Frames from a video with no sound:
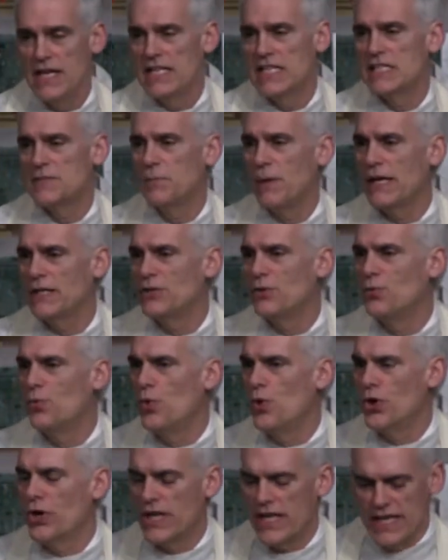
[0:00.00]
Despite the
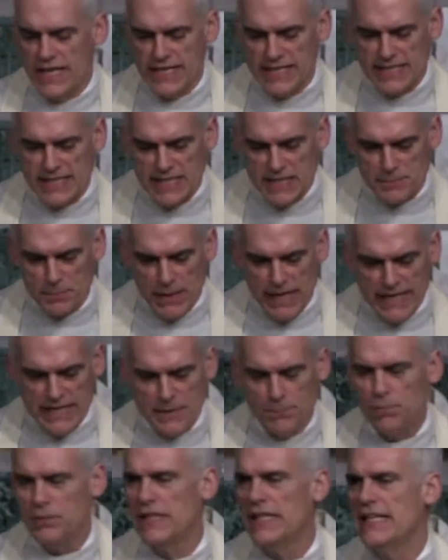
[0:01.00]
warnings, despite
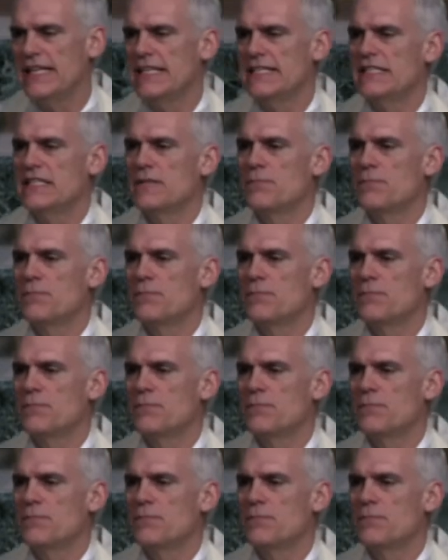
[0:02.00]
the pleas